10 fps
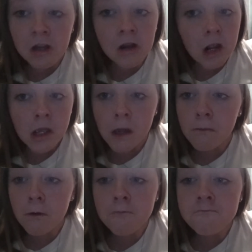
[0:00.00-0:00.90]
And then
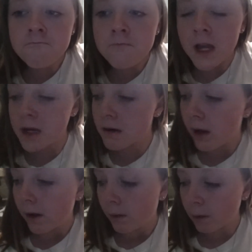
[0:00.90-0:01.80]
came home. And
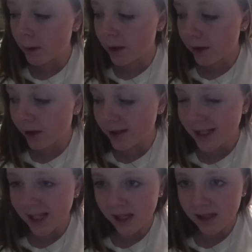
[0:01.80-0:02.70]
we went there
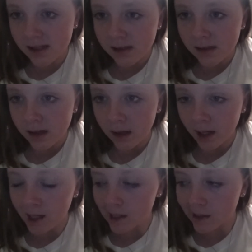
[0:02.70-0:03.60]
at six,
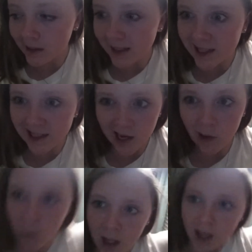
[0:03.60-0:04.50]
and it is
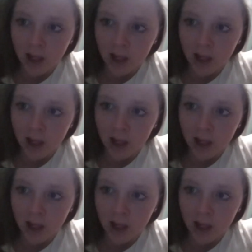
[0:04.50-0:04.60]
now